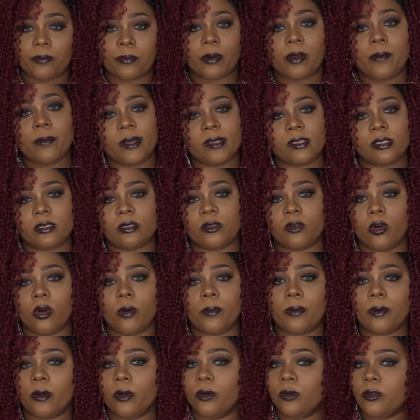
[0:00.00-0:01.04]
Pretty much is all
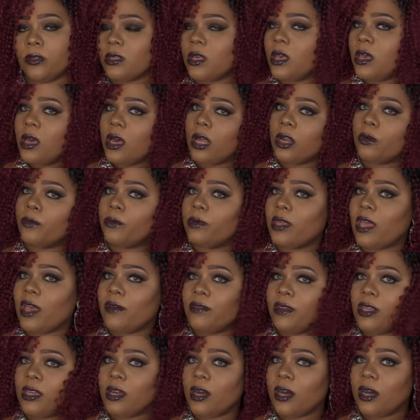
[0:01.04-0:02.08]
pros. I don't really
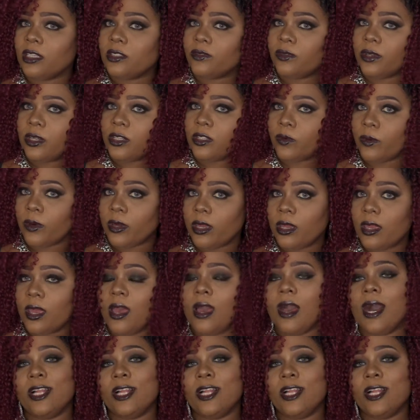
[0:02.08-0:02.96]
have any cons for this wig.